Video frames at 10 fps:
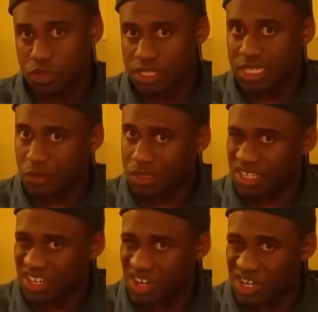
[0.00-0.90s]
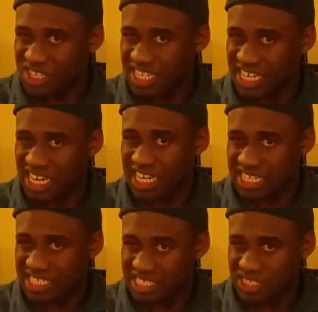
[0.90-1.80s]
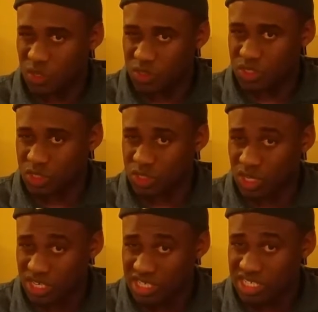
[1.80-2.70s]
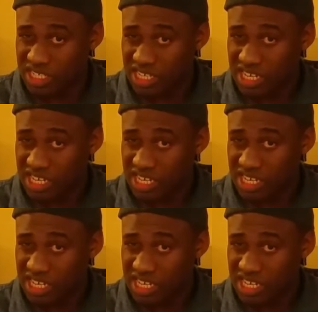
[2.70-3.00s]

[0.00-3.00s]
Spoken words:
we're dealing with a car that can't necessarily start.